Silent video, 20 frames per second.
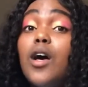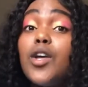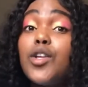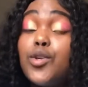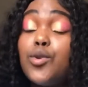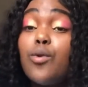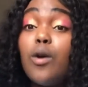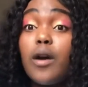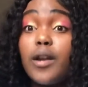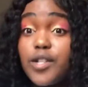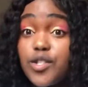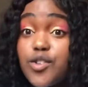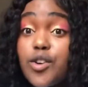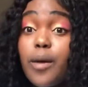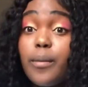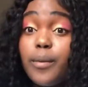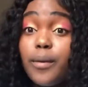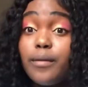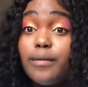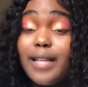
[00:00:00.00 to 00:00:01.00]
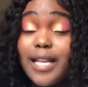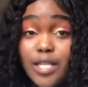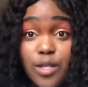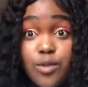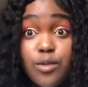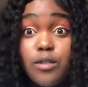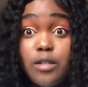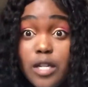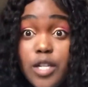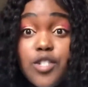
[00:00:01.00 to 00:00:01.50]
you are in trouble. That's
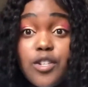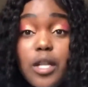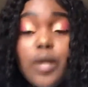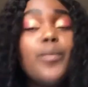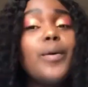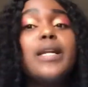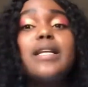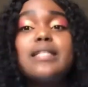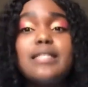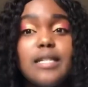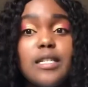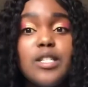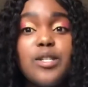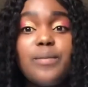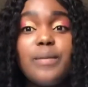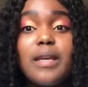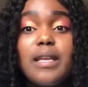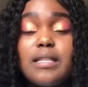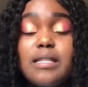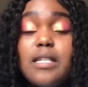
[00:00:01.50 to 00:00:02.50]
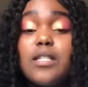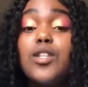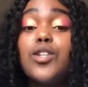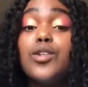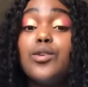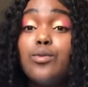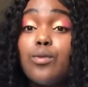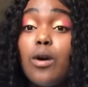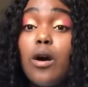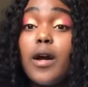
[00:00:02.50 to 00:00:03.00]
literally what he said to me. He said,
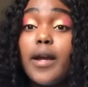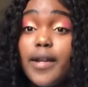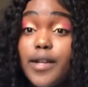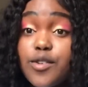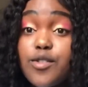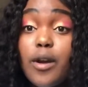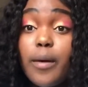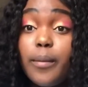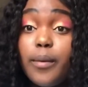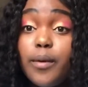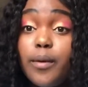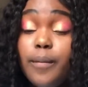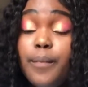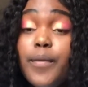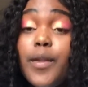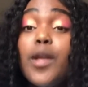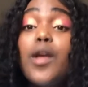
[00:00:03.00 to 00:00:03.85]
you are in trouble.